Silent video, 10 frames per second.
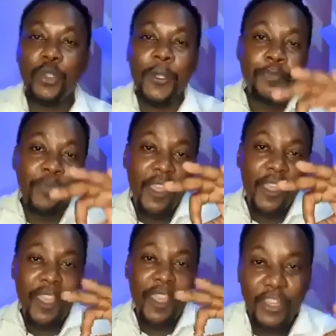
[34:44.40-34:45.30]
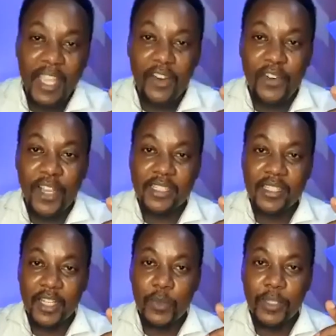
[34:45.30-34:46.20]
the 3 areas that
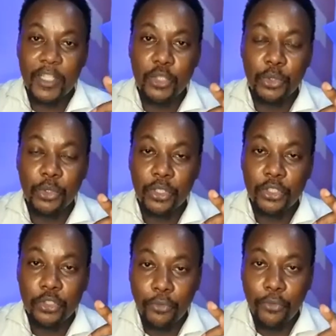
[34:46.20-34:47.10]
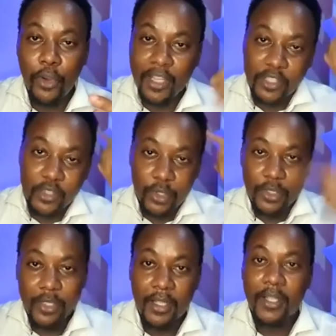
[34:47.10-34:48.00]
we need to focus on.
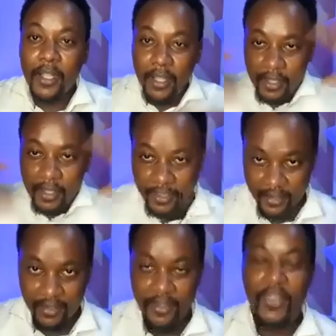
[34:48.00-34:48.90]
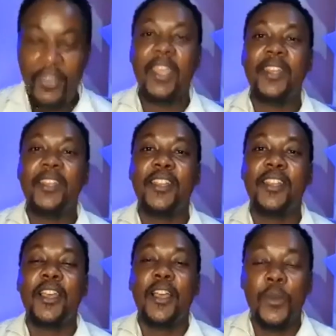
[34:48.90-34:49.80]
Then
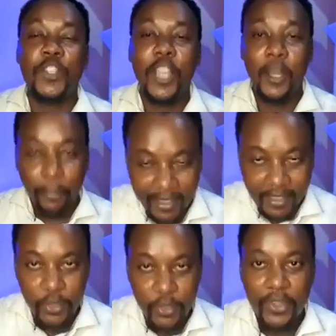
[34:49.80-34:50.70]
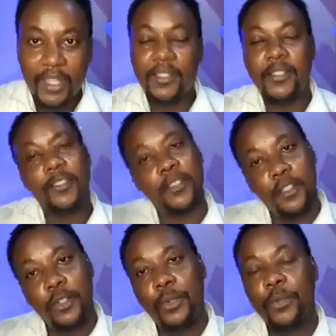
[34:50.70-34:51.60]
we shall pass on that
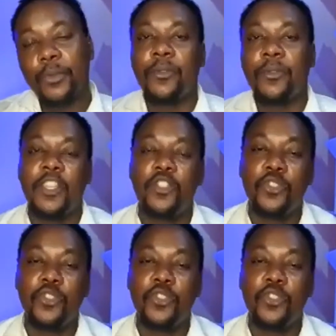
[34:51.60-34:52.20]
to the children.